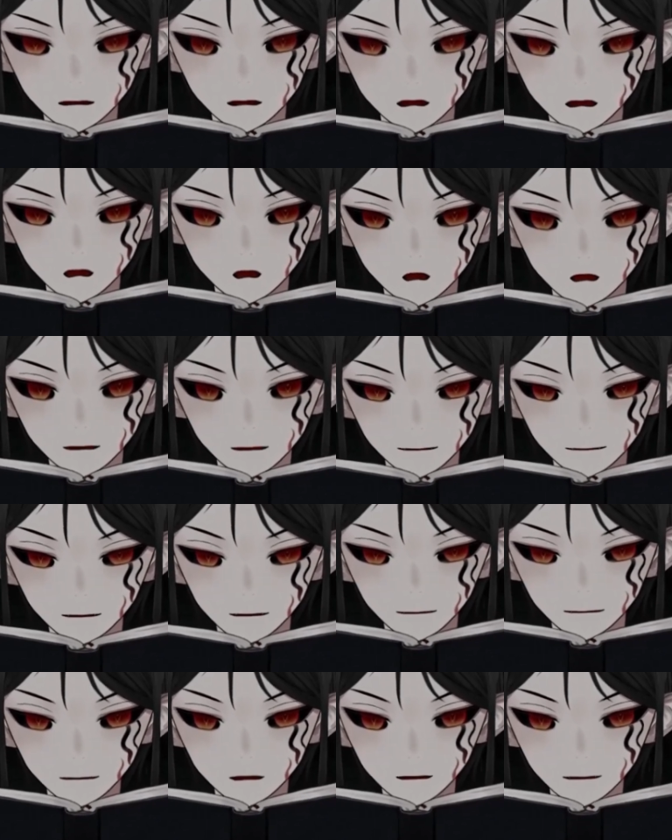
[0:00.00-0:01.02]
Way
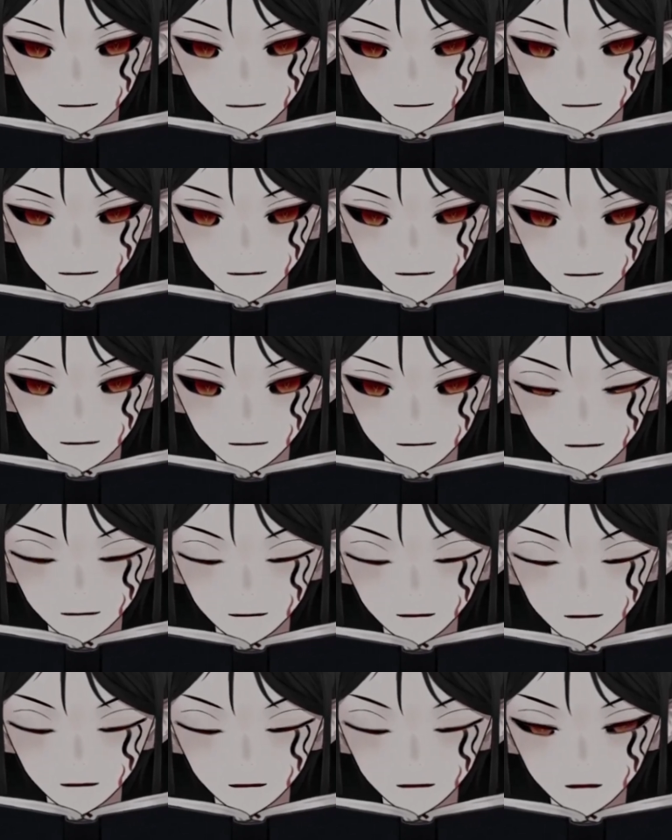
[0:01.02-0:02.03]
different
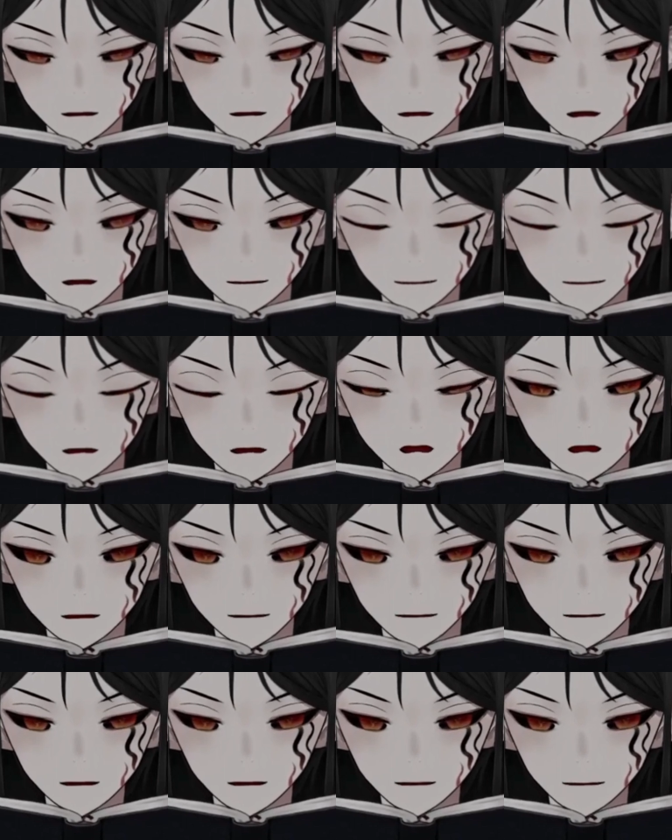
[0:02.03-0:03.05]
and I
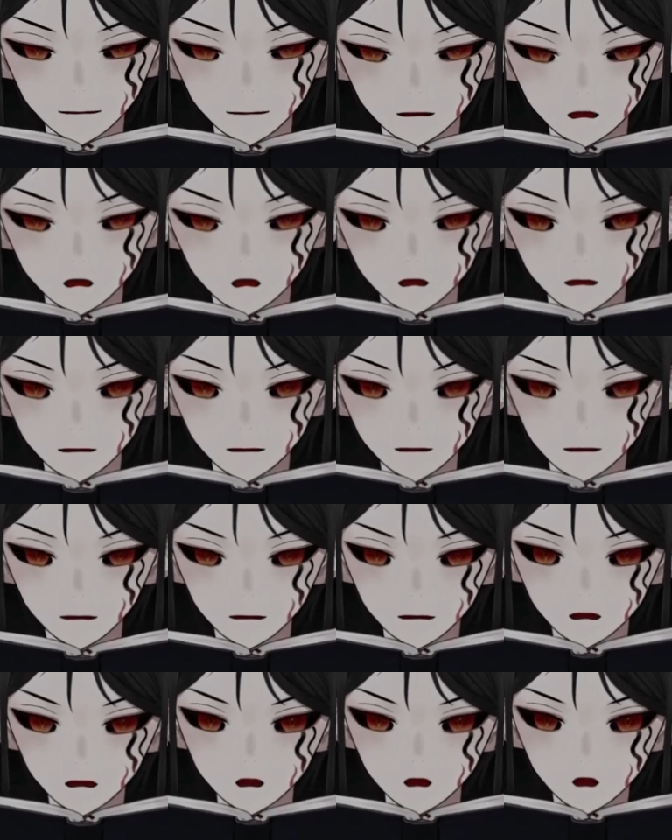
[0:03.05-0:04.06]
wasn't entirely
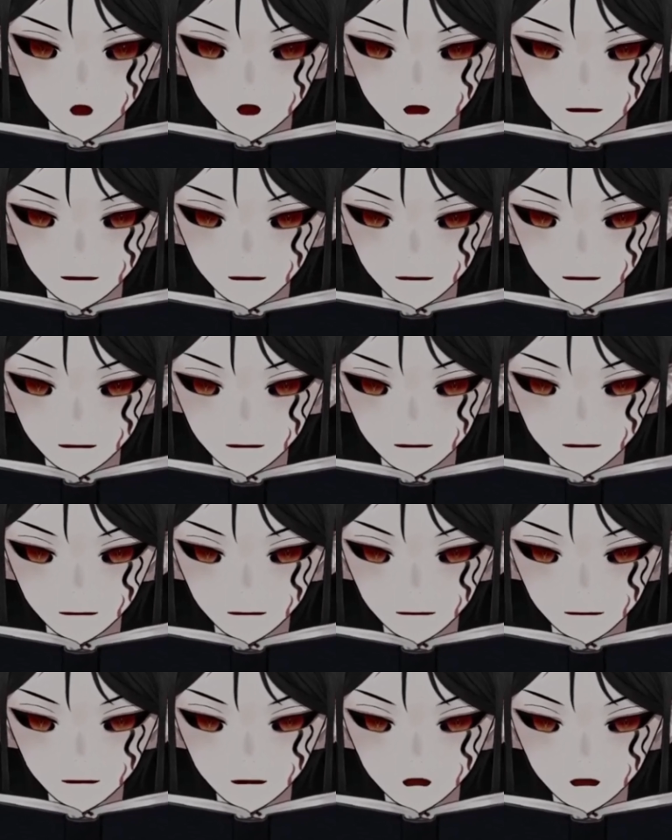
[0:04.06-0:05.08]
sure I
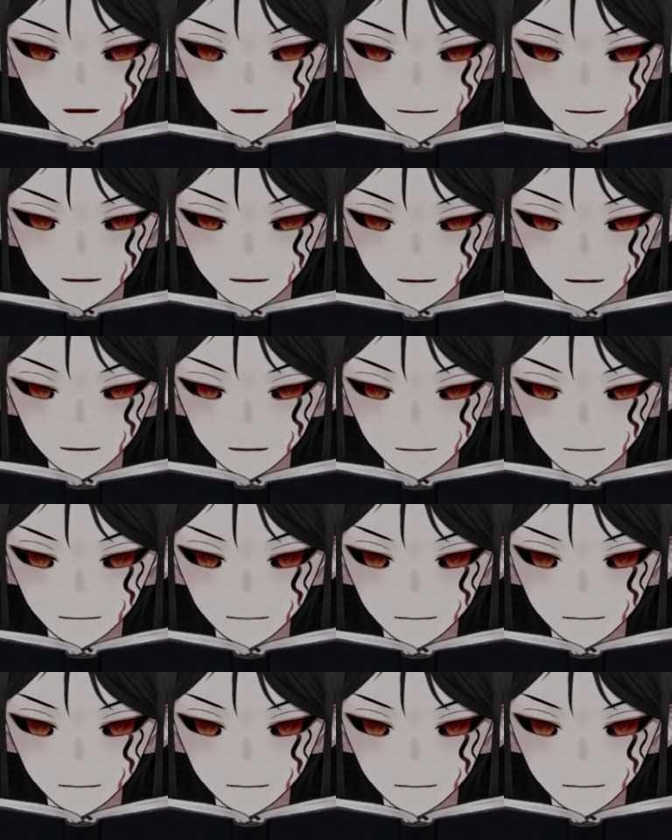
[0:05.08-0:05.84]
liked it.